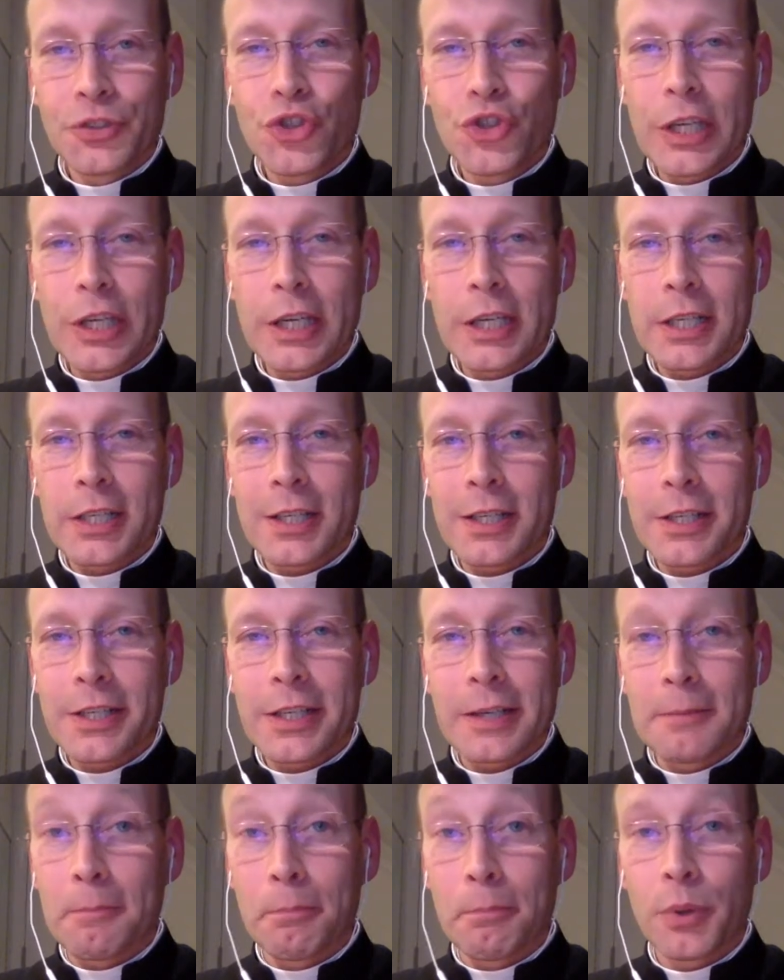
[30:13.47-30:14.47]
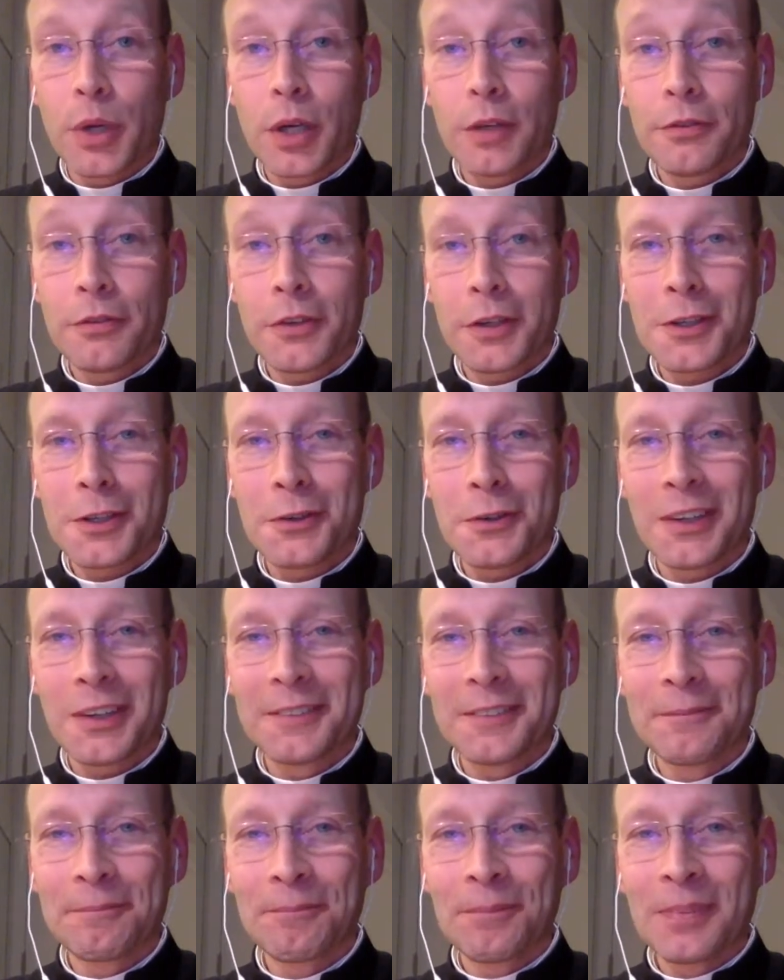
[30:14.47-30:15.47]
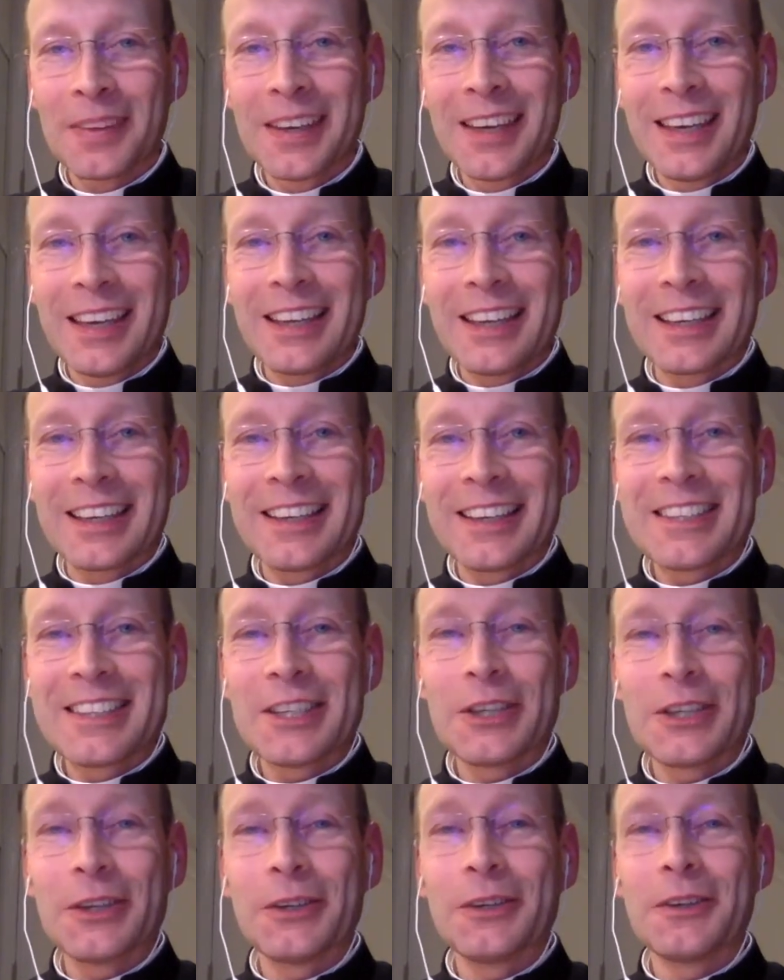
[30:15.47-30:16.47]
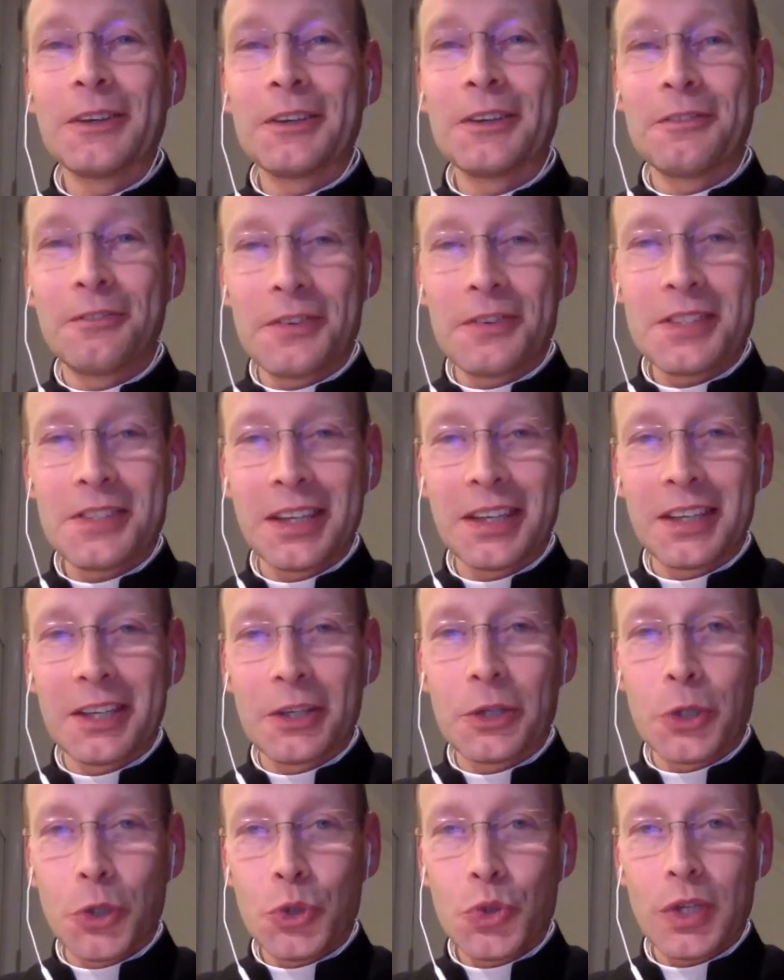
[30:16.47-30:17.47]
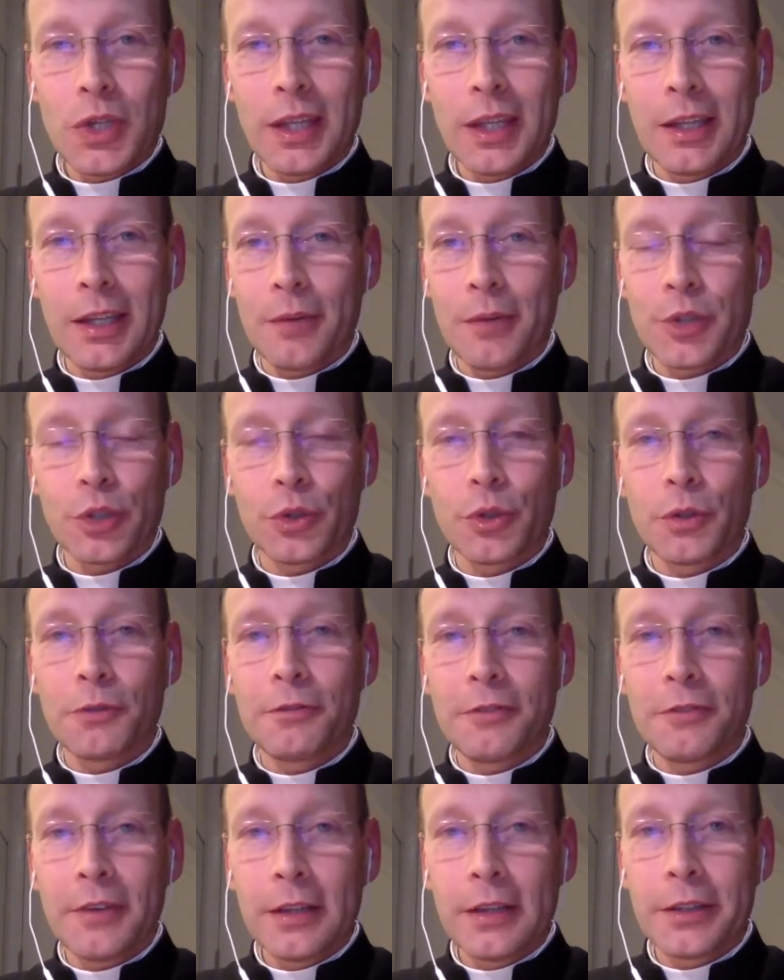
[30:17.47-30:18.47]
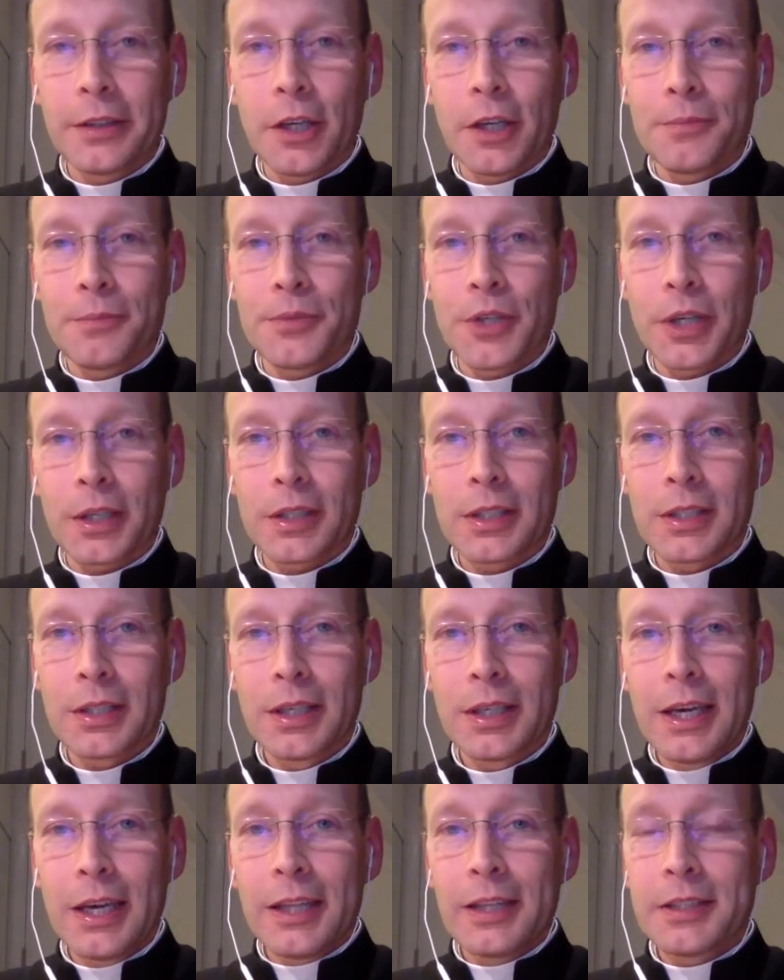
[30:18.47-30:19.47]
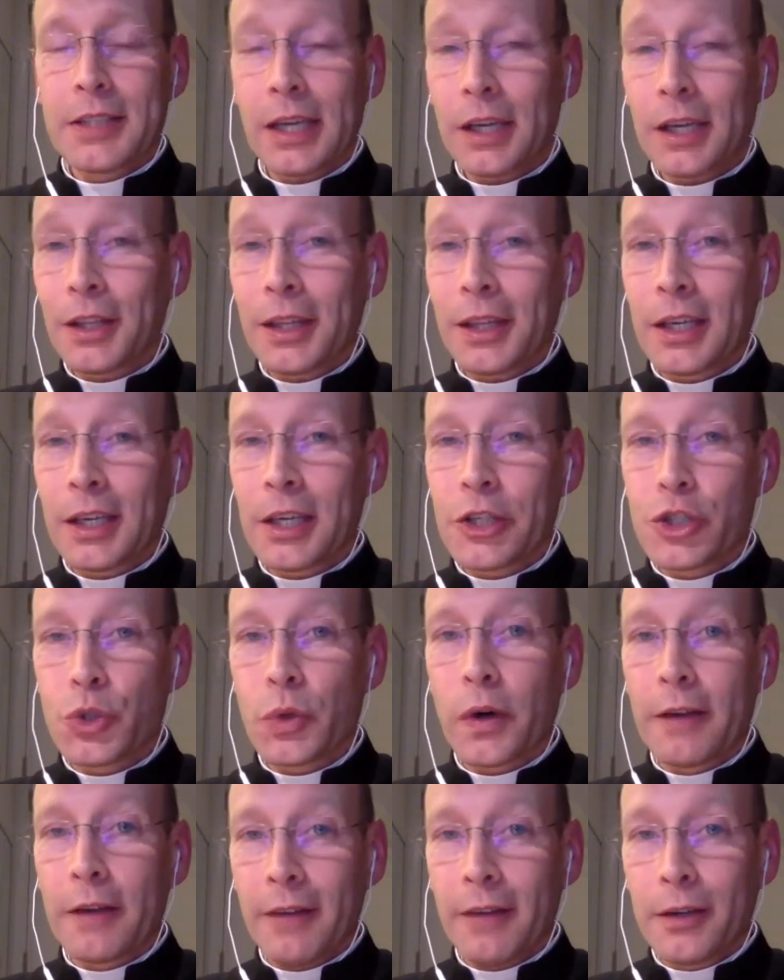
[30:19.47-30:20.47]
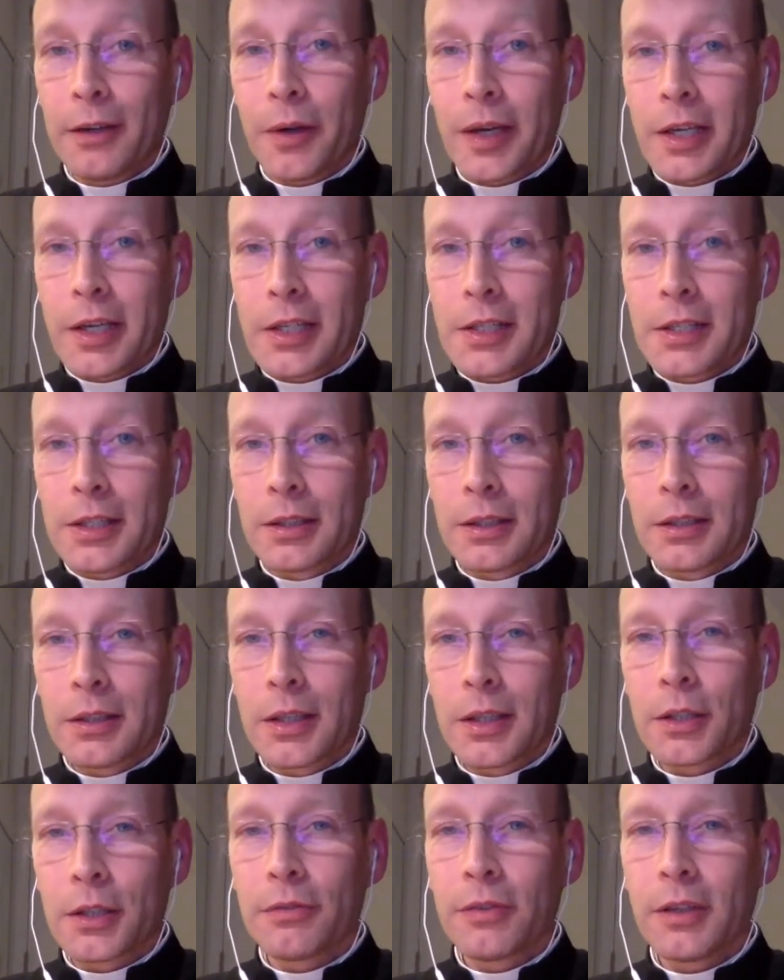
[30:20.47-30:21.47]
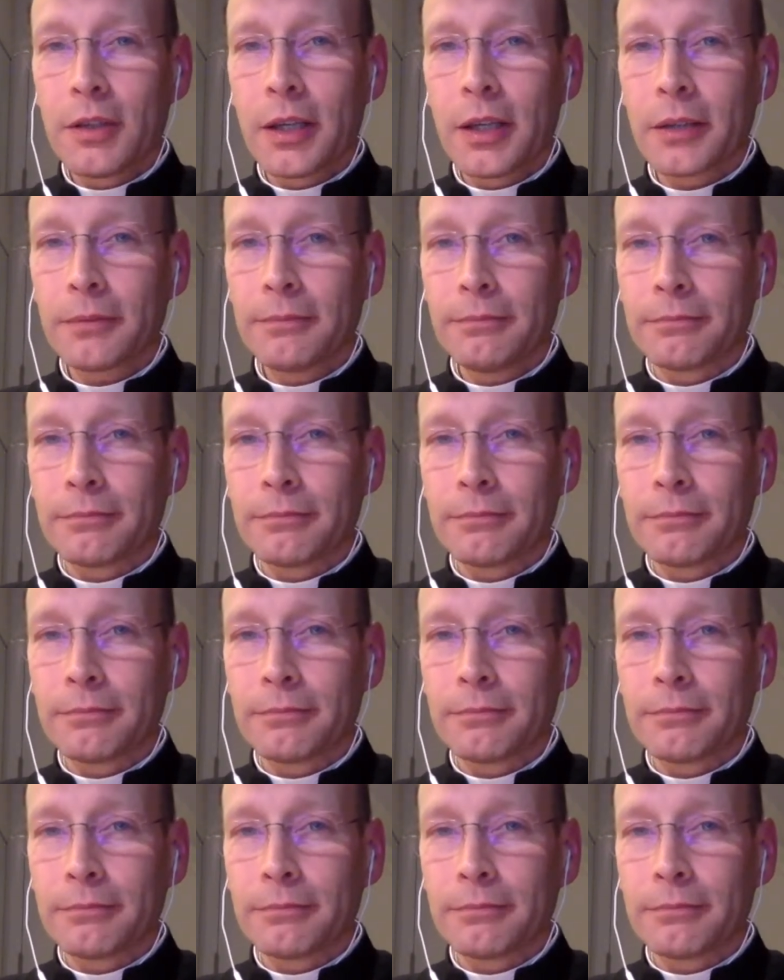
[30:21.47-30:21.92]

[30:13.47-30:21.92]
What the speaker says: chilled and perfect, right? So first thing, you see the object, you feel the object. The second thing is you evaluate, and you feel like,